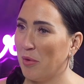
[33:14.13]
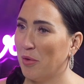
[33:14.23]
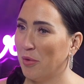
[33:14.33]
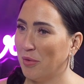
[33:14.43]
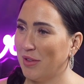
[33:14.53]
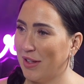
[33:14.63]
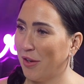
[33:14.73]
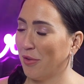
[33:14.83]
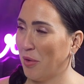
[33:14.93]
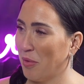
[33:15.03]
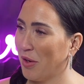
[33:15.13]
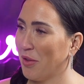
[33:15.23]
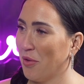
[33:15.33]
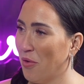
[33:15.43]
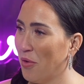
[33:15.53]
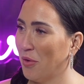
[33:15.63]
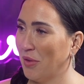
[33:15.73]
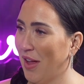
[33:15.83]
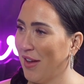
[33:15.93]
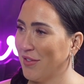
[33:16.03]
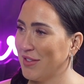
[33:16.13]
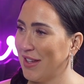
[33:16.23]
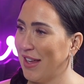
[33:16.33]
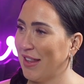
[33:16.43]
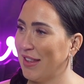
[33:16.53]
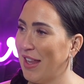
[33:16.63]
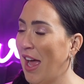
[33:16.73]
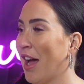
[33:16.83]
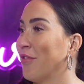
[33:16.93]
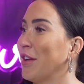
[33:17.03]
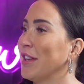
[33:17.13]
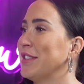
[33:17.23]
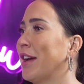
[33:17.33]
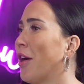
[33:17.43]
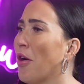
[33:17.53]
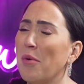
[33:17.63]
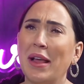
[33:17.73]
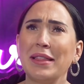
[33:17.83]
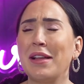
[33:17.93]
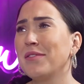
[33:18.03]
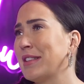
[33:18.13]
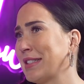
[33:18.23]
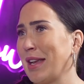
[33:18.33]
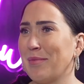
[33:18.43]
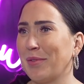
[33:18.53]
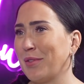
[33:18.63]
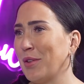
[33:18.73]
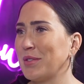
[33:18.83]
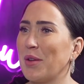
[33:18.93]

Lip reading: who literally work their whole lives and have an idea, oh, I love this type of clothes.